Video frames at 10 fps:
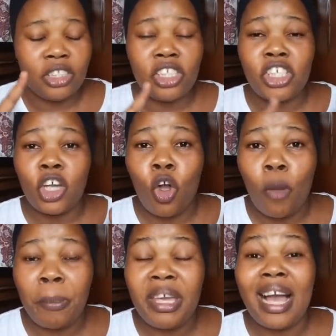D J
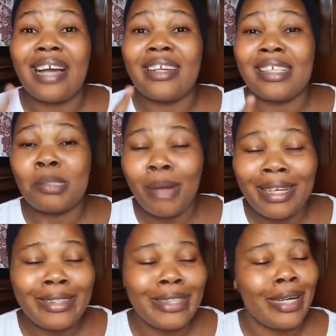Copy, and his
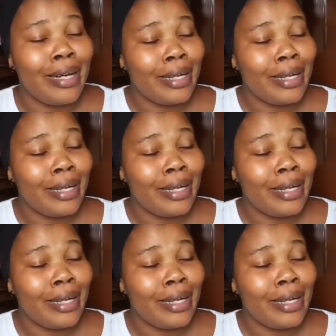manager.